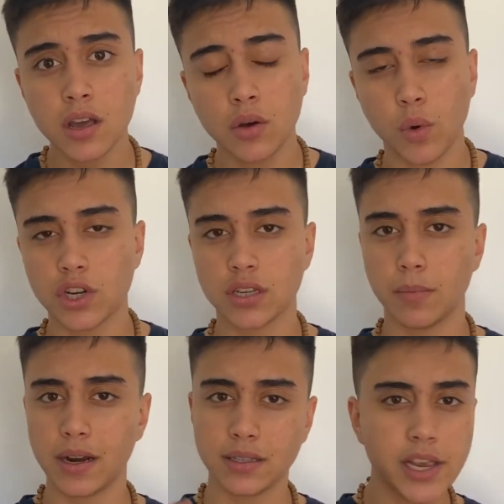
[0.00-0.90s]
which is a
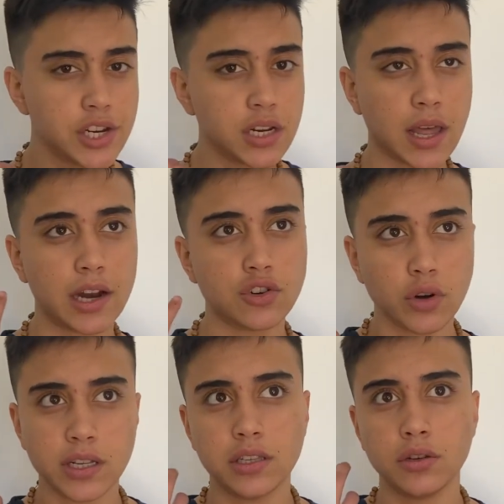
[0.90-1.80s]
meditation that
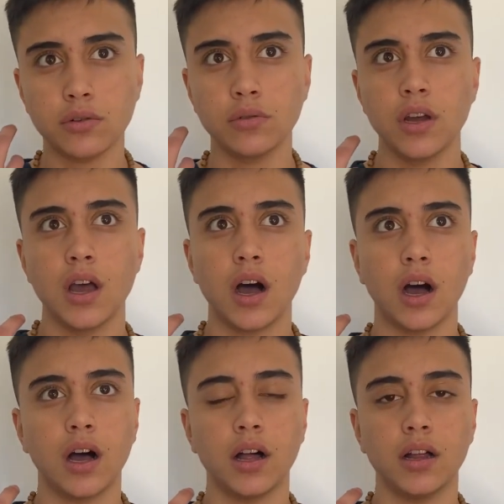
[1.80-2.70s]
trains you
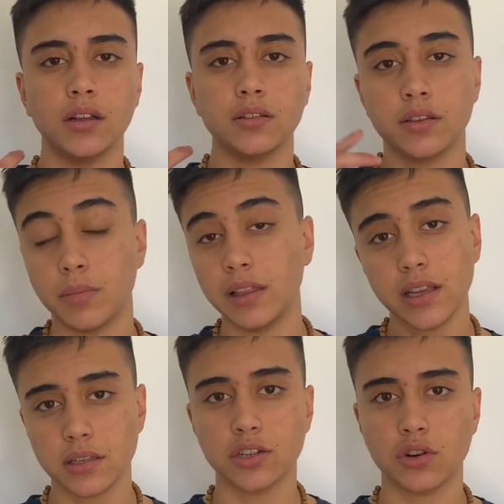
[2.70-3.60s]
to be
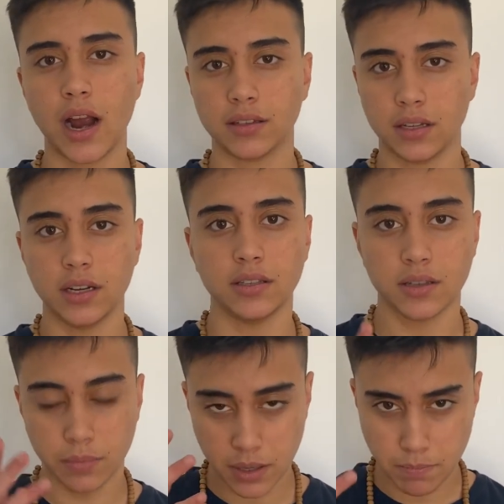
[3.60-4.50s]
less distracted and to
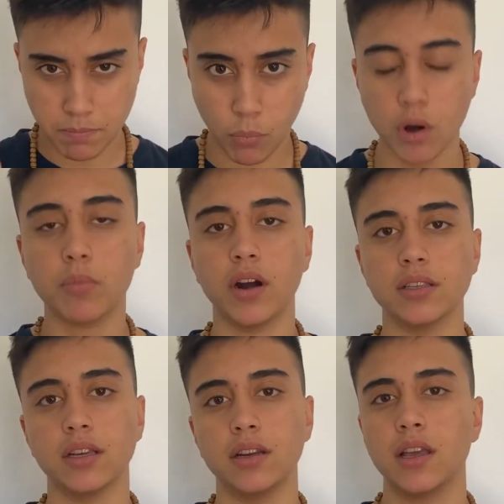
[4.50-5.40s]
be more
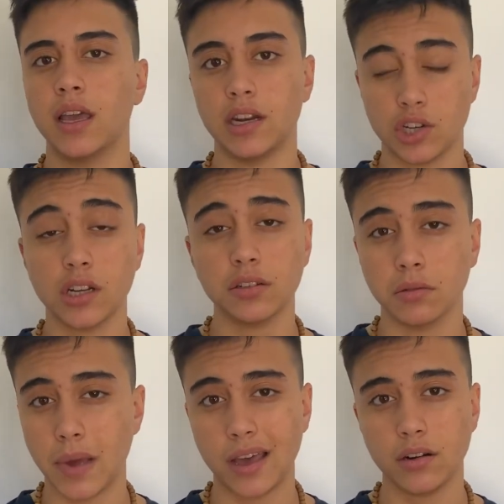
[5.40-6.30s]
present in a gentle
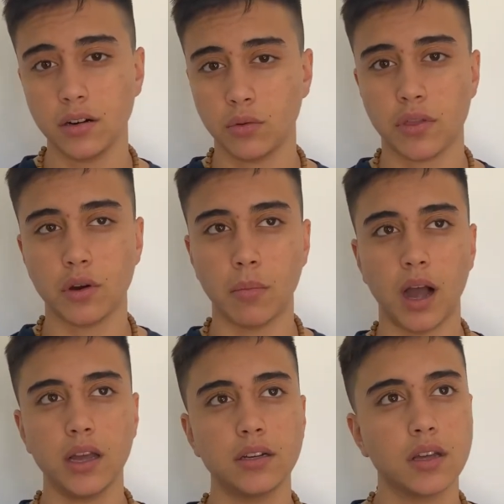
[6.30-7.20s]
manner with your
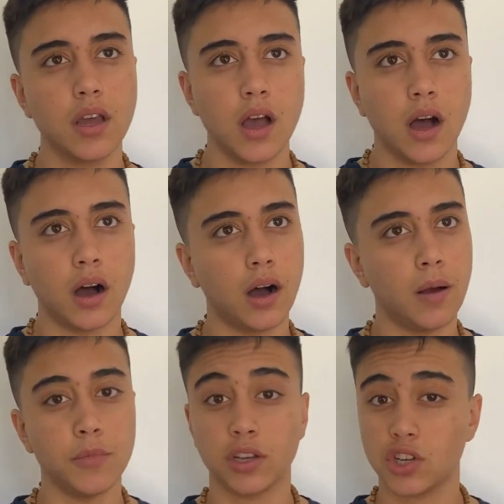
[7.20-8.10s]
mind.
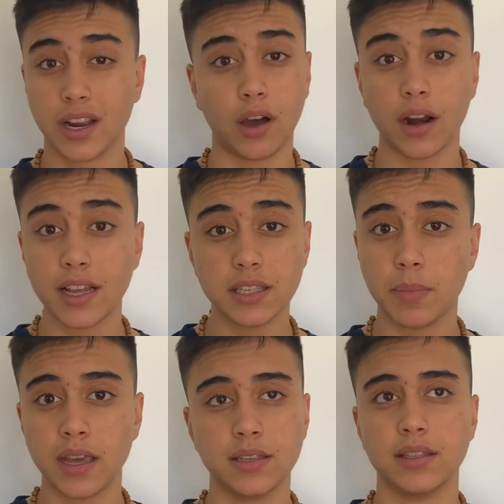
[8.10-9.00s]
You can check out
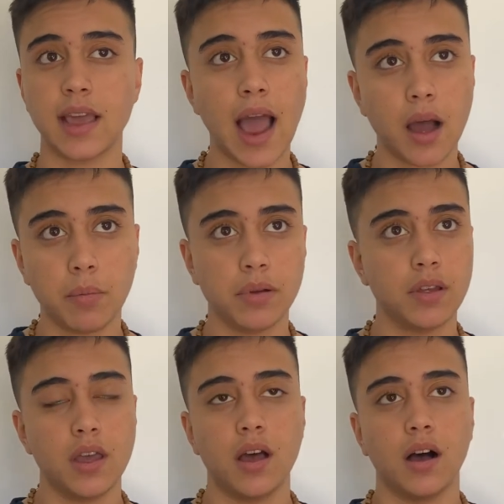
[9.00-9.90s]
Headspace, the app,
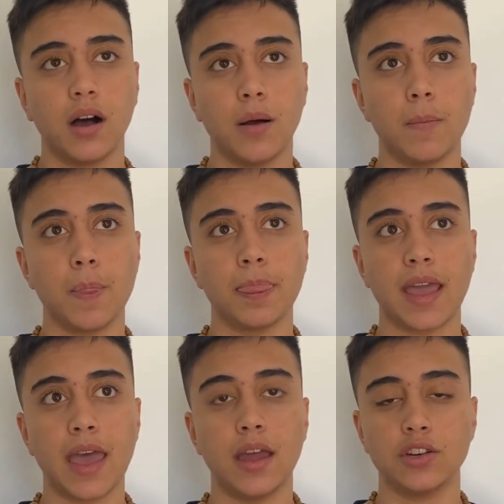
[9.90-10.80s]

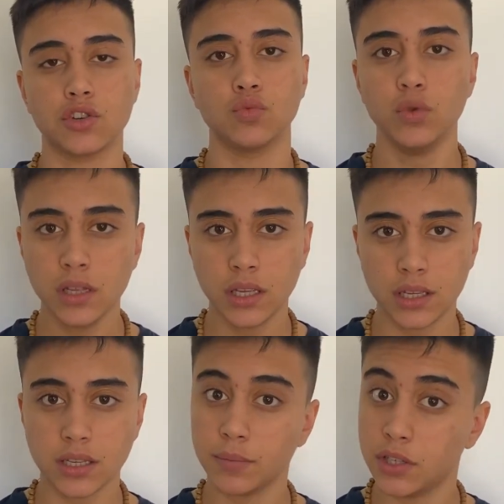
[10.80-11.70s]
and just really,
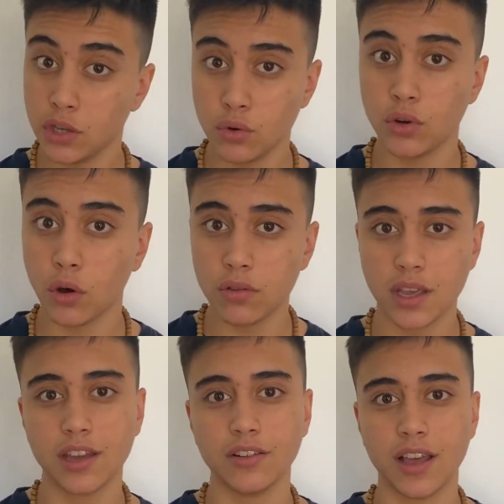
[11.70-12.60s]
it's up to you. Go to the
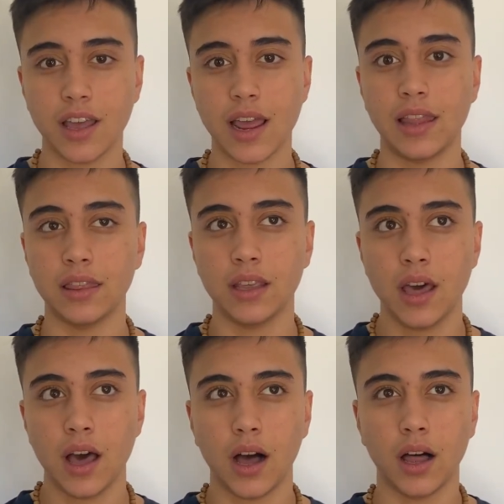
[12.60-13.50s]
internet and
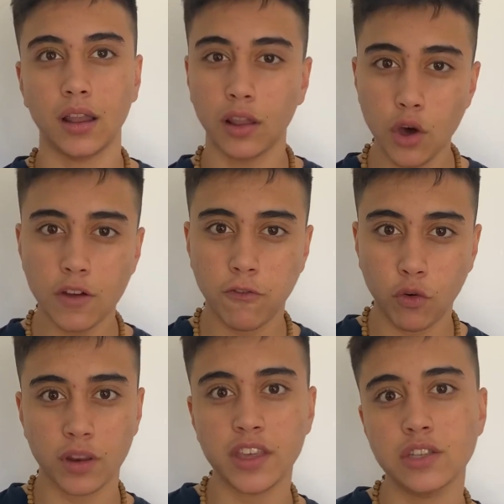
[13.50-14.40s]
look
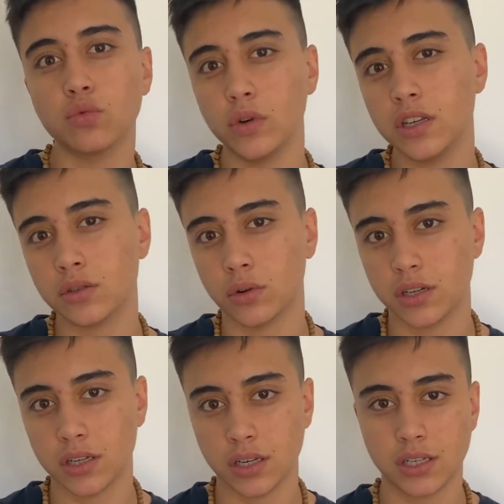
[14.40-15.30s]
for these
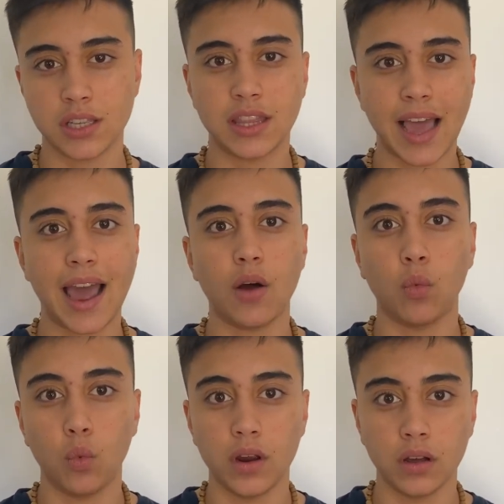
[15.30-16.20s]
resources that
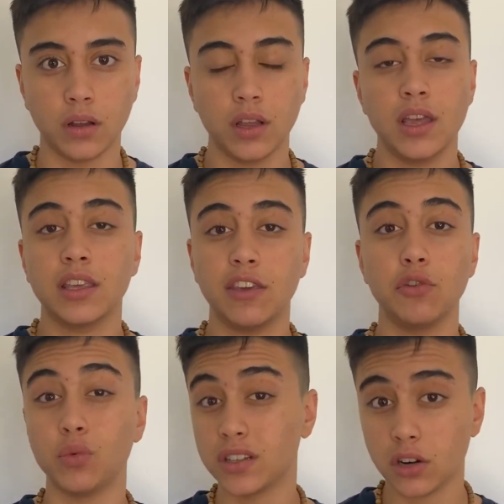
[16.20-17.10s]
will give you
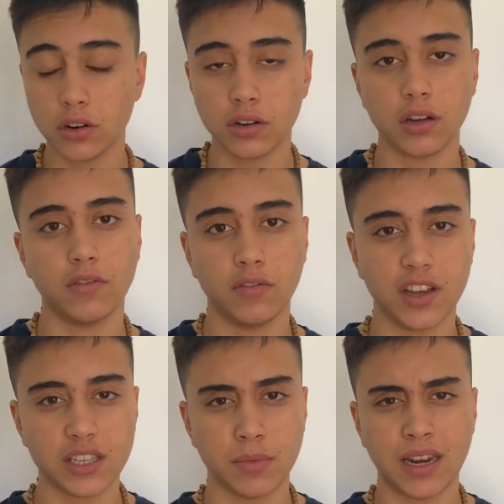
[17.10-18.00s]
a return of
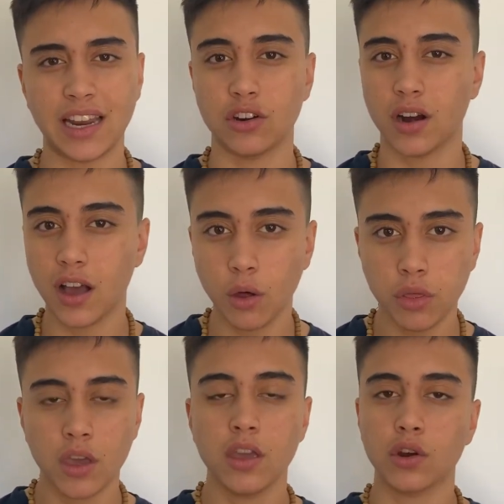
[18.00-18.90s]
investment in your
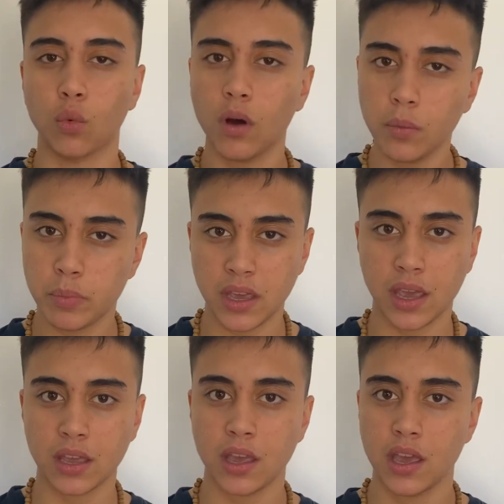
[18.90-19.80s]
health, your
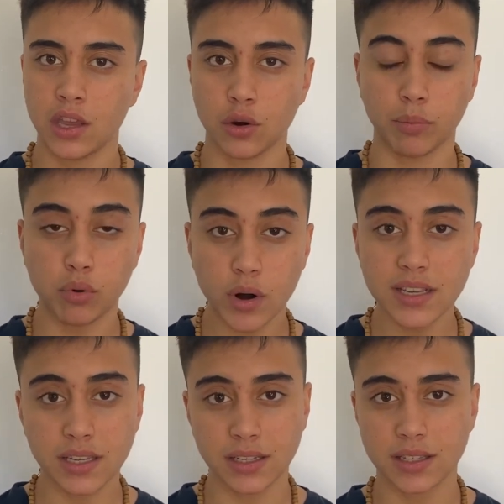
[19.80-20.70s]
well-being, your
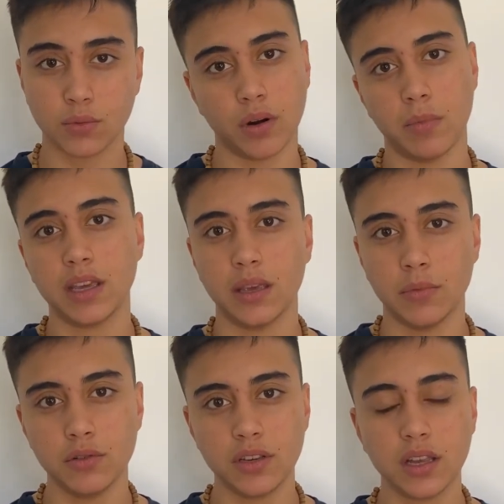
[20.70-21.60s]
presence when making
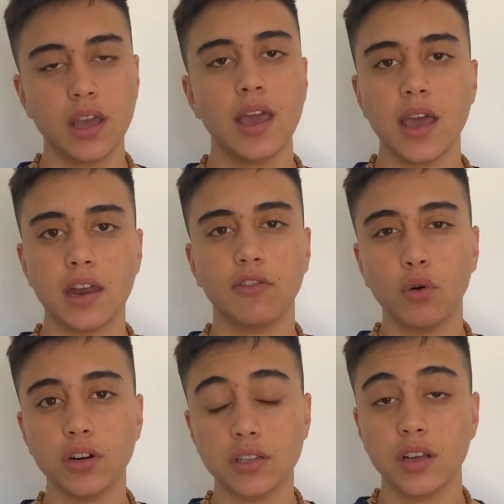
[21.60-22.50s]
music, and of
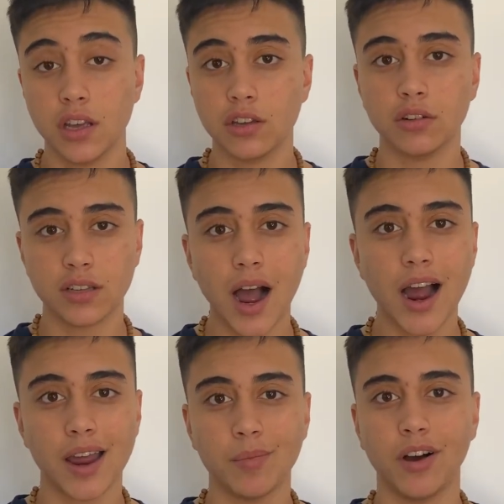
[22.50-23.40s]
course, your
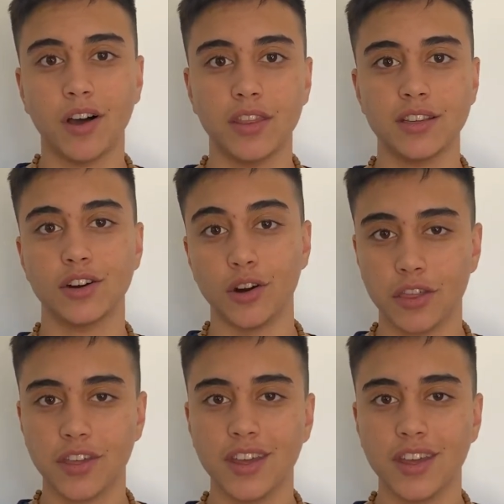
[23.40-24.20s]
time on this earth.